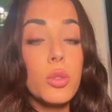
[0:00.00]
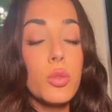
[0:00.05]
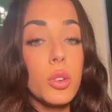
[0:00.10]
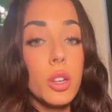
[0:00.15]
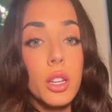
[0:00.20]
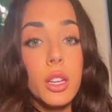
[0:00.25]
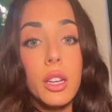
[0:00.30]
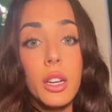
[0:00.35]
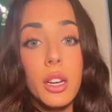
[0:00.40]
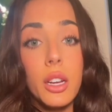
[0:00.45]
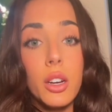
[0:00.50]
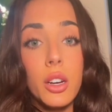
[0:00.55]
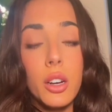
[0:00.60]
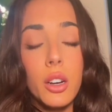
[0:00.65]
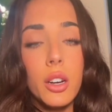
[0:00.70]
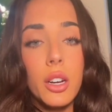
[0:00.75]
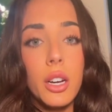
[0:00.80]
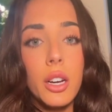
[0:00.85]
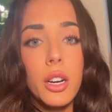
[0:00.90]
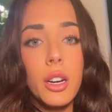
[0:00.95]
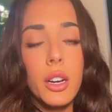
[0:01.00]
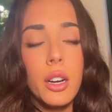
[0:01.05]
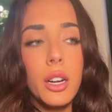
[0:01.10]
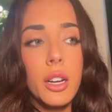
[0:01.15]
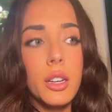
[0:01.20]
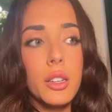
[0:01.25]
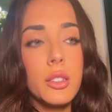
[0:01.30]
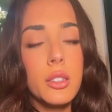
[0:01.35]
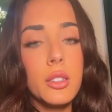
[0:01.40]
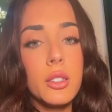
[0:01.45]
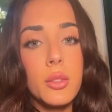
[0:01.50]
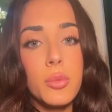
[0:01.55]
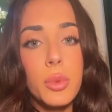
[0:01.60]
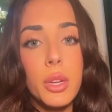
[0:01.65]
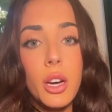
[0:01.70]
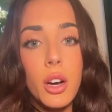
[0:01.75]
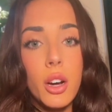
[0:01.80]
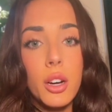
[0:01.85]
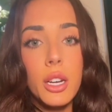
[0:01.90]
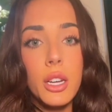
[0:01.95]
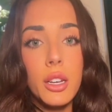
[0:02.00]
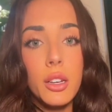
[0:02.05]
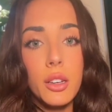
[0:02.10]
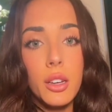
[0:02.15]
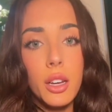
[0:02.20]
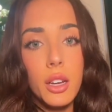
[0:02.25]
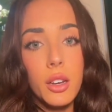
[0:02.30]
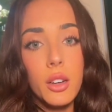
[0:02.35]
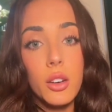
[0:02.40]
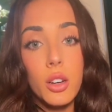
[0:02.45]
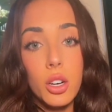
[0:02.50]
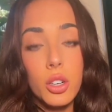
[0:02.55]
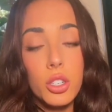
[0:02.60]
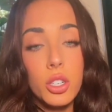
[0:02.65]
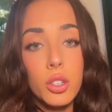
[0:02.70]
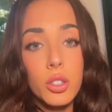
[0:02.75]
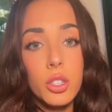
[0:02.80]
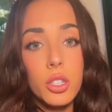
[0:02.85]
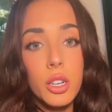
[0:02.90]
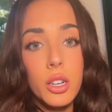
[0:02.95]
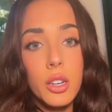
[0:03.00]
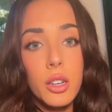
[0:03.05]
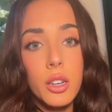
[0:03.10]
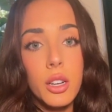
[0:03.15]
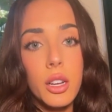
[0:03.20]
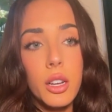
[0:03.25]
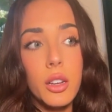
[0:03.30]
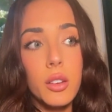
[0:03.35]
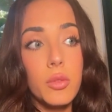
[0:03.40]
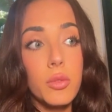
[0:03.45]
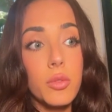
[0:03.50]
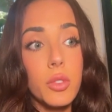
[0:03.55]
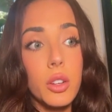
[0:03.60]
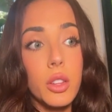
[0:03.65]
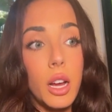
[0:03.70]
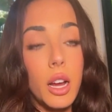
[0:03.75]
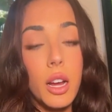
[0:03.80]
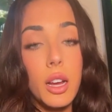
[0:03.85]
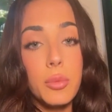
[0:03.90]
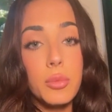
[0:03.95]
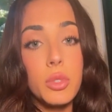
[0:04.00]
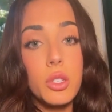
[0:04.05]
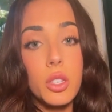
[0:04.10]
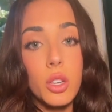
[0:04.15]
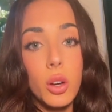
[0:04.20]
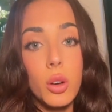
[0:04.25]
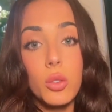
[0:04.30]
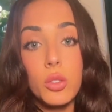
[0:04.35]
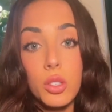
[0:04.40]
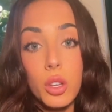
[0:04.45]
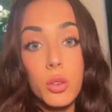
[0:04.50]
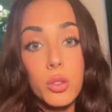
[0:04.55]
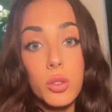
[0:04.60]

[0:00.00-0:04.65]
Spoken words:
really getting hurt here. It's Beati and her children, and for that, I'm so, so